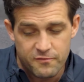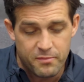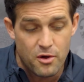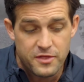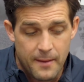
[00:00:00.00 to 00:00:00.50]
of
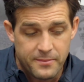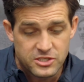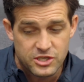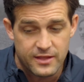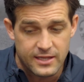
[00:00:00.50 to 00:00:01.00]
both
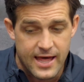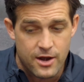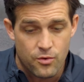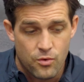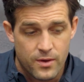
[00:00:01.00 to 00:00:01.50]
uppers, so the
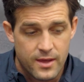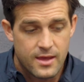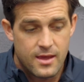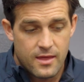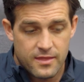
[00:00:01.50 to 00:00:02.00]
lateral,
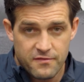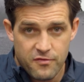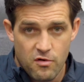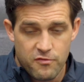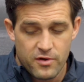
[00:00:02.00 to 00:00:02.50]
the
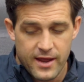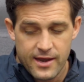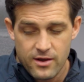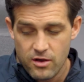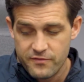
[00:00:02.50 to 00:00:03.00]
forefoot,
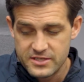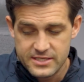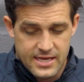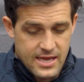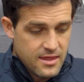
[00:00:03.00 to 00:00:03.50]
and
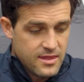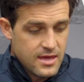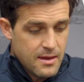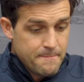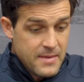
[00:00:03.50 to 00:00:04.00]
obviously
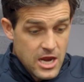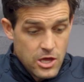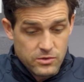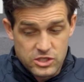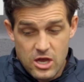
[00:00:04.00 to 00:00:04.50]
the
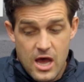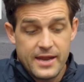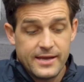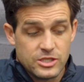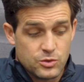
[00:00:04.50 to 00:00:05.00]
medial
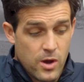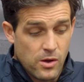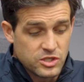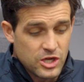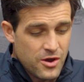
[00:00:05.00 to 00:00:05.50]
side as
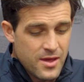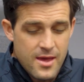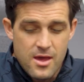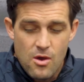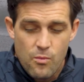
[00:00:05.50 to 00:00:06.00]
well. So
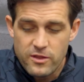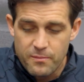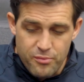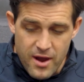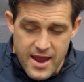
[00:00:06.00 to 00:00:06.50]
with a
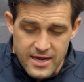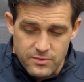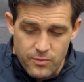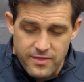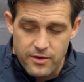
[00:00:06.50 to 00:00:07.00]
brand,
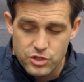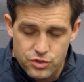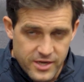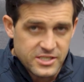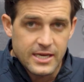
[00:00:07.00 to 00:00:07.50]
when they're
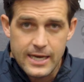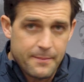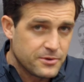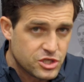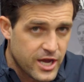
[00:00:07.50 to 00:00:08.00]
addressing an
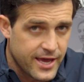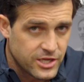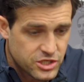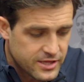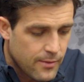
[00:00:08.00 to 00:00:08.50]
upper
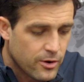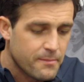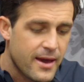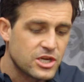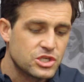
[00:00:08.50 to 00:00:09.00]
change, they want to
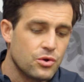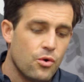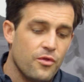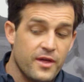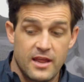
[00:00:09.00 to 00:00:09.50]
make
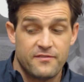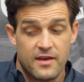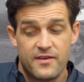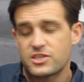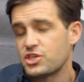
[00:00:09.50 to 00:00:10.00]
sure that if
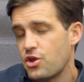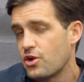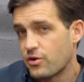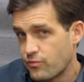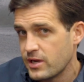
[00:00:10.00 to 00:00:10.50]
they've
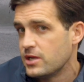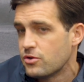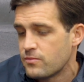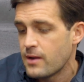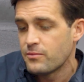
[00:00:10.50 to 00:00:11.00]
executed a really
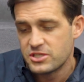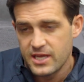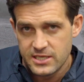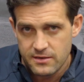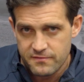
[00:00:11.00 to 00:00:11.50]
good one, which
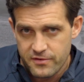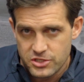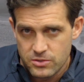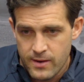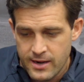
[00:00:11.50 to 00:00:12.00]
they did in
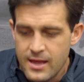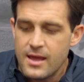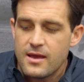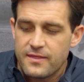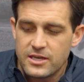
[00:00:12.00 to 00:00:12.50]
version 1,
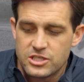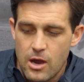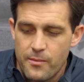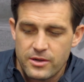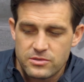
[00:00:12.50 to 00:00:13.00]
they
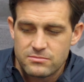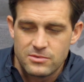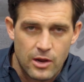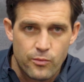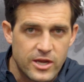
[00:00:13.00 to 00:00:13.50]
don't want
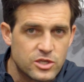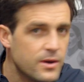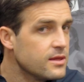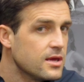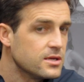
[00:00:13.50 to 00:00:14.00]
to
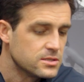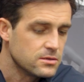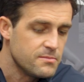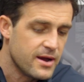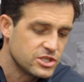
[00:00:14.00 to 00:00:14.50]
retweak things
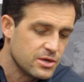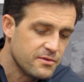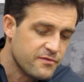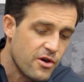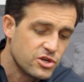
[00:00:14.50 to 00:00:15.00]
too much. So
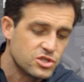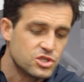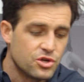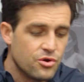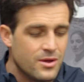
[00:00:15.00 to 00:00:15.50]
with version
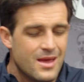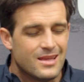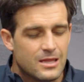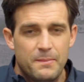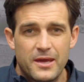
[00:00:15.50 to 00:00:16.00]
2,
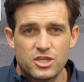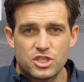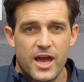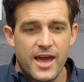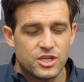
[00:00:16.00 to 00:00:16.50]
the
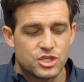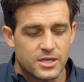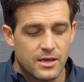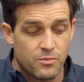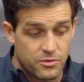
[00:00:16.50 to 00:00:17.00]
biggest change
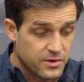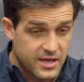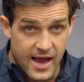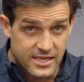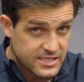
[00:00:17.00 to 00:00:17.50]
with
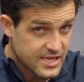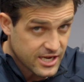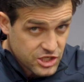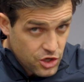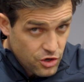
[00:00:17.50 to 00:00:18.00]
regards to the
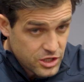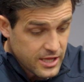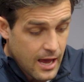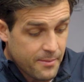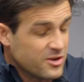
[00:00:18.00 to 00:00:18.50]
execution
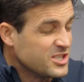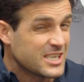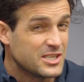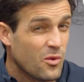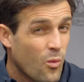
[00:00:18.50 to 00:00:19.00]
of the upper is
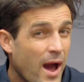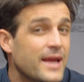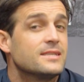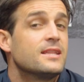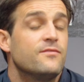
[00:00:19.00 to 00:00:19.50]
actually the
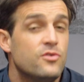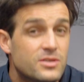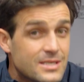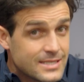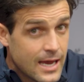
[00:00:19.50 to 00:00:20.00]
weight. They've
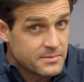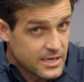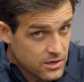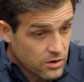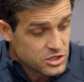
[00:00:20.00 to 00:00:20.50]
used the same
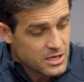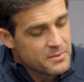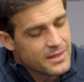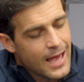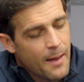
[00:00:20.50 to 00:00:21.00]
technology,
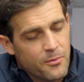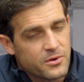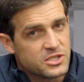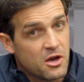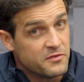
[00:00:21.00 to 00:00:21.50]
but the upper
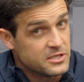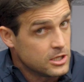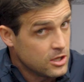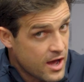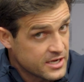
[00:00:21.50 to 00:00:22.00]
itself is a
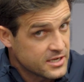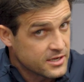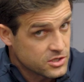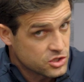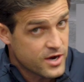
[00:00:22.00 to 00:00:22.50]
lighter
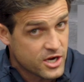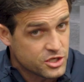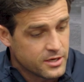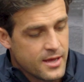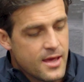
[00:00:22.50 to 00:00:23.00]

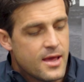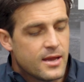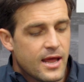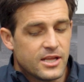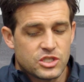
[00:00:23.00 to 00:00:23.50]
construction.
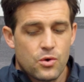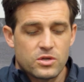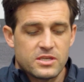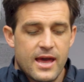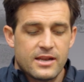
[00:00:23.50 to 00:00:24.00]
Now let's
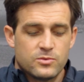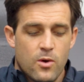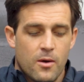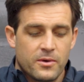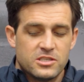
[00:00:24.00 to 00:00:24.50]
talk to that as
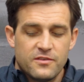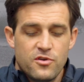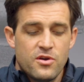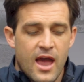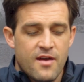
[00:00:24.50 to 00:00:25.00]
well, because if
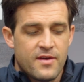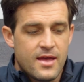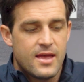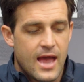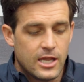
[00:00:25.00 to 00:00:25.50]
you have
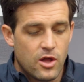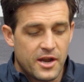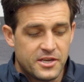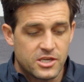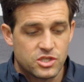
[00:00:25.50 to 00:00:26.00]
a
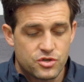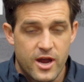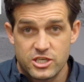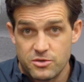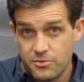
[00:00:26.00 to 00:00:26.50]
lighter
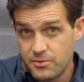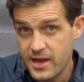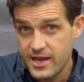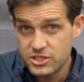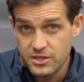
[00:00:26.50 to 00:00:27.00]
construction with
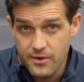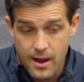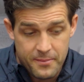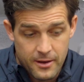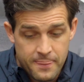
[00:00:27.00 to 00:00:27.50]
regards to your
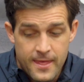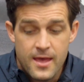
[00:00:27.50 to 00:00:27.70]
upper,